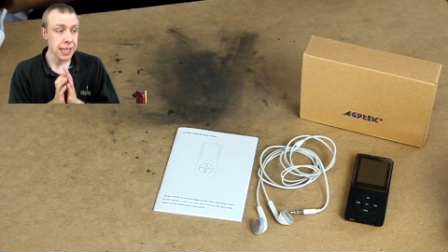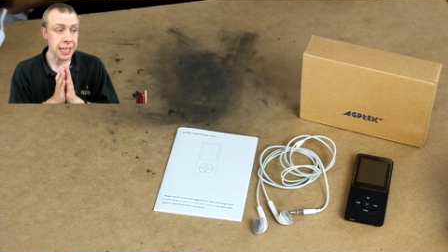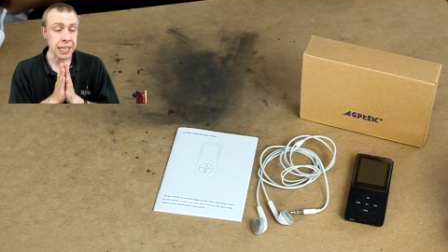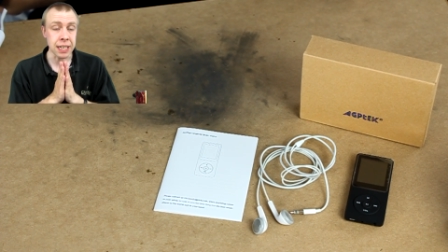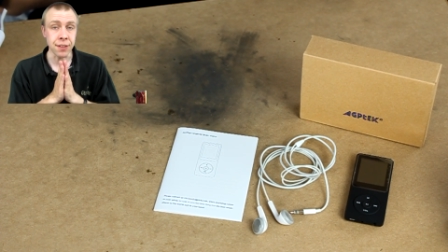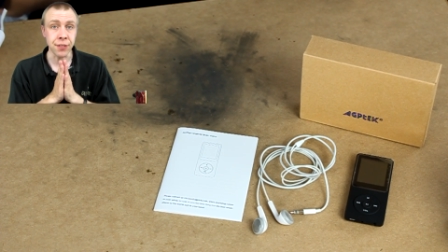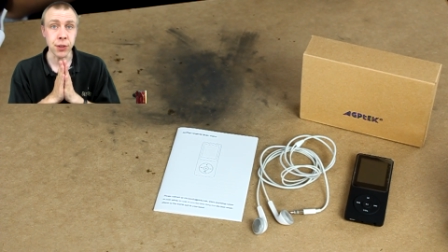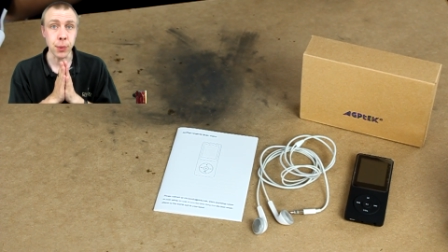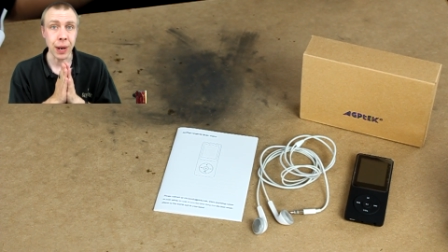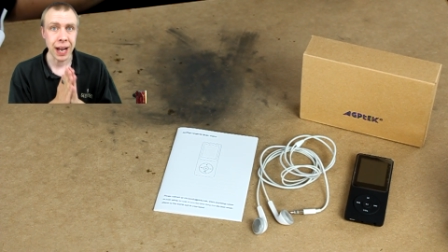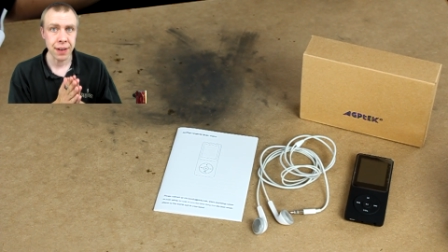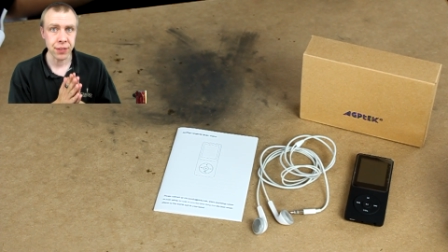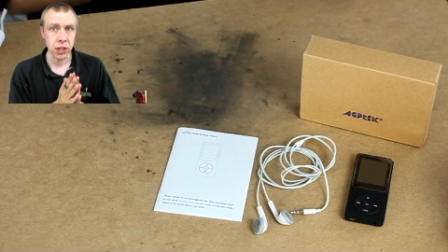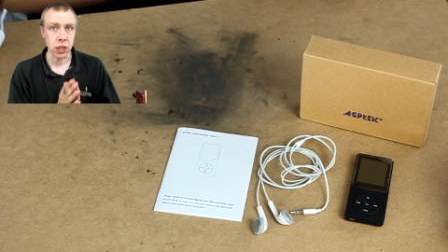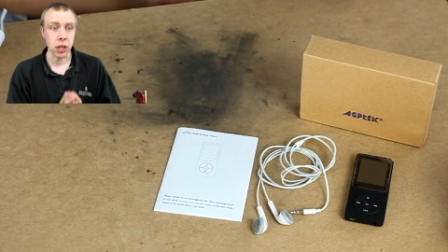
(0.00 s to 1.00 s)
If you
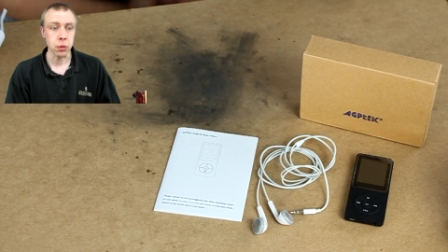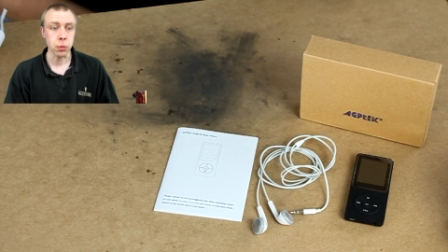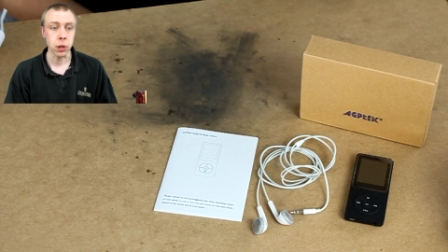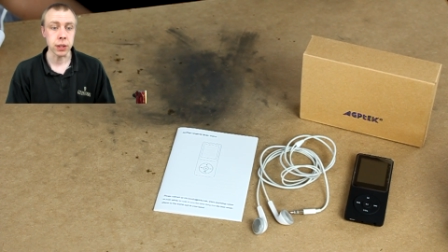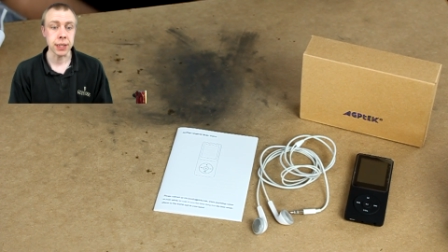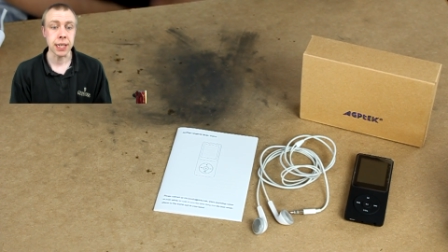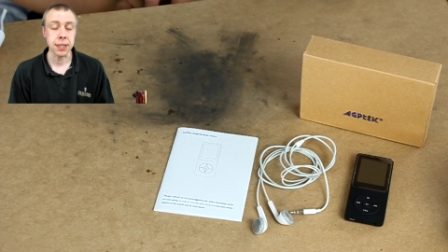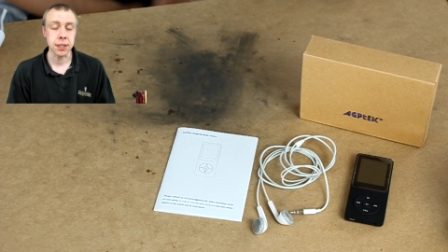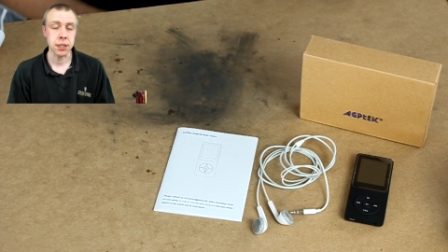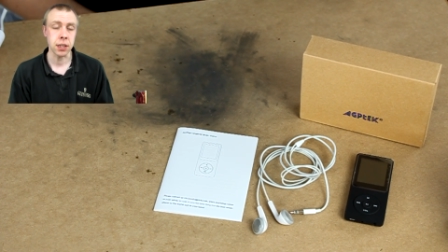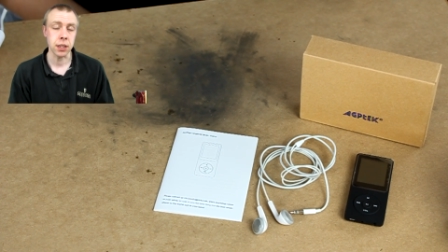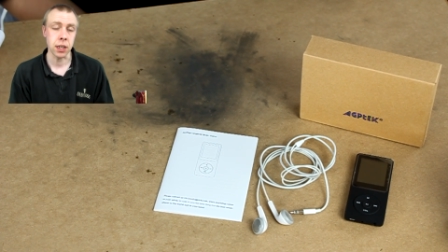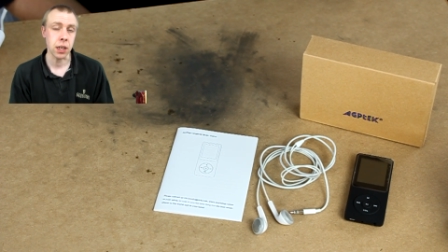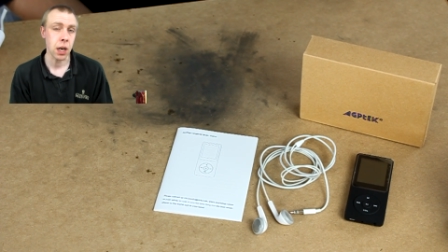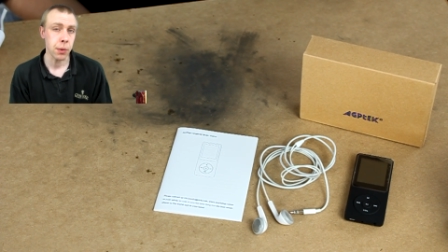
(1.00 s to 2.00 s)
haven't got one yet,
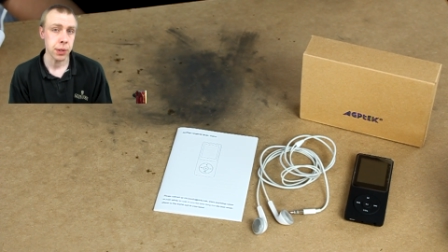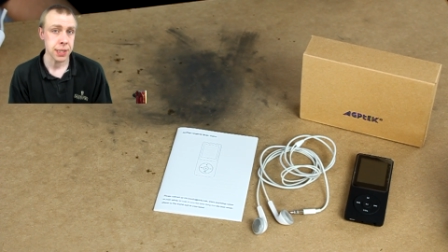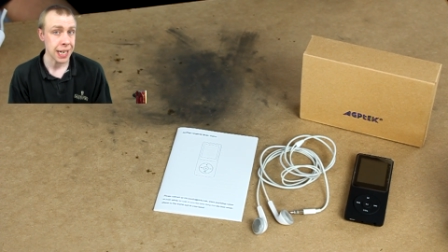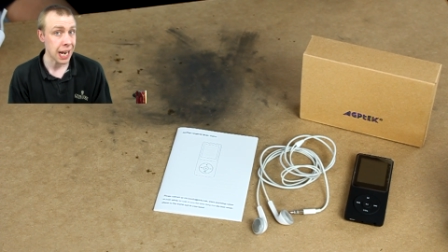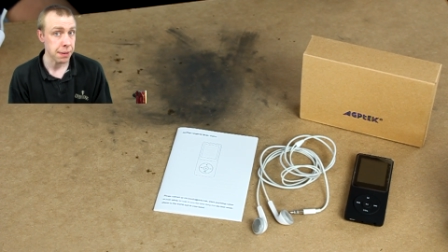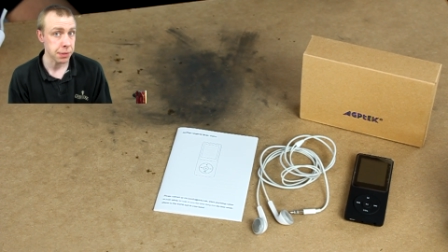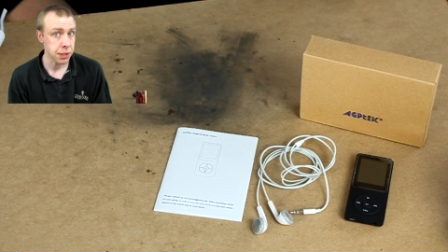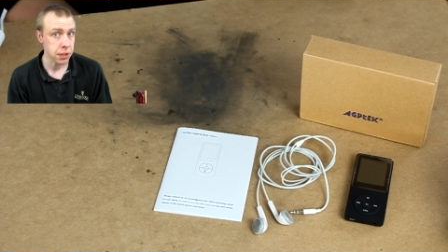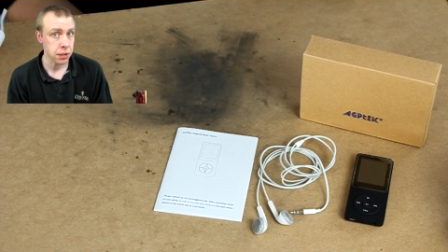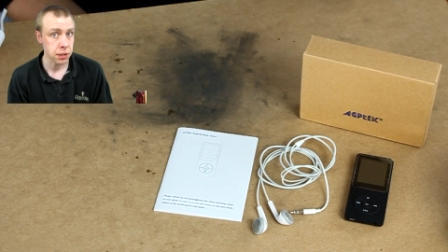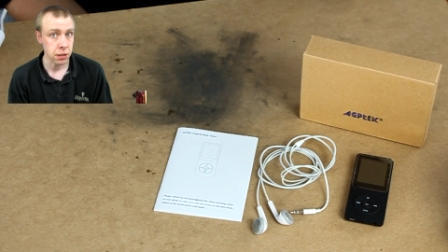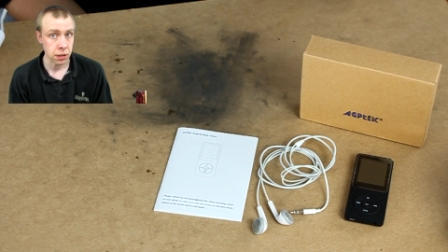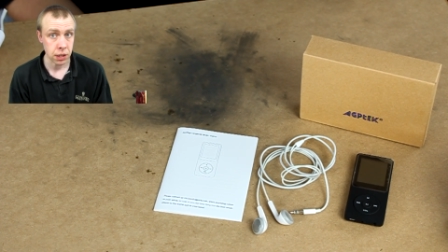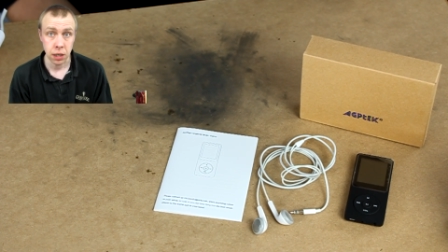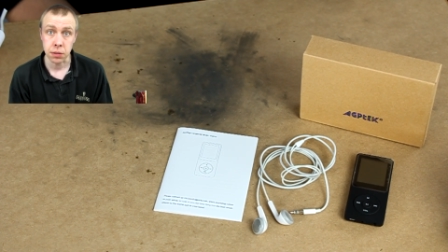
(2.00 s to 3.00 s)
certainly go onto
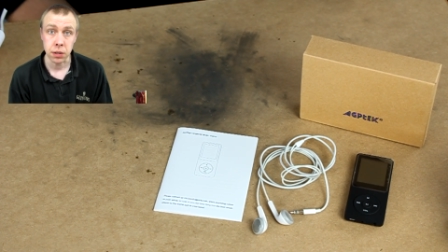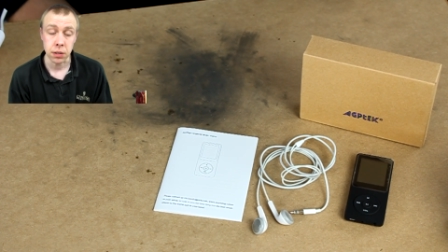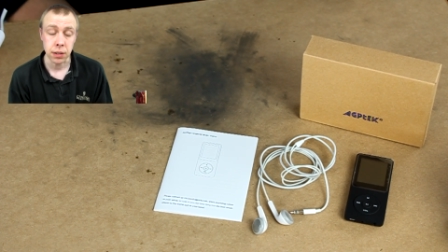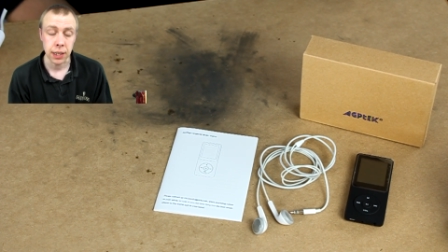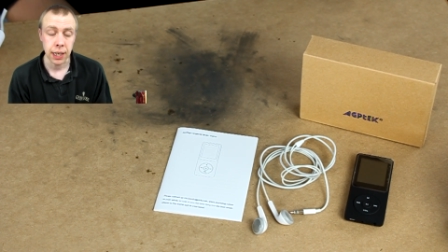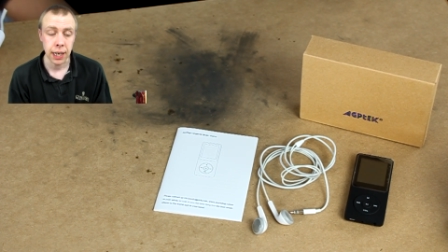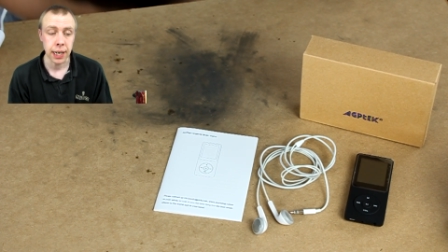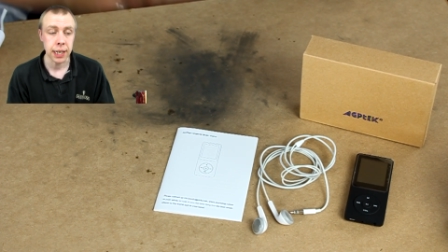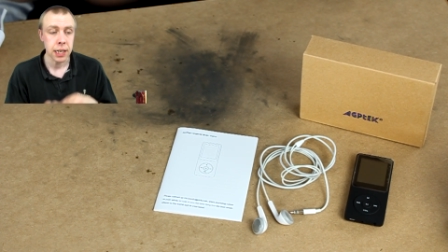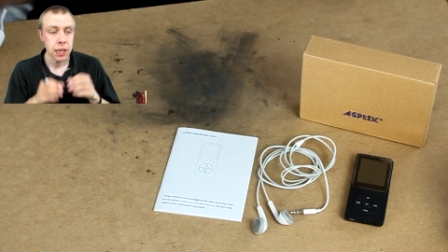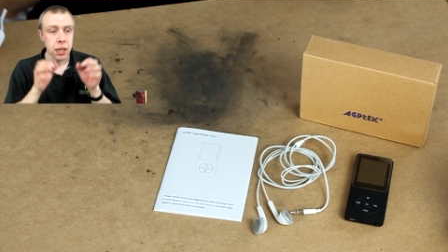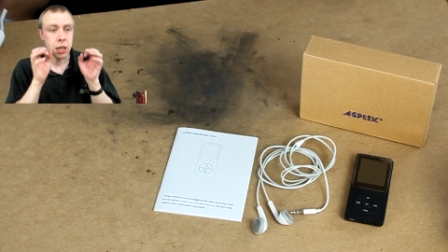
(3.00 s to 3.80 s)
Amazon.co.uk,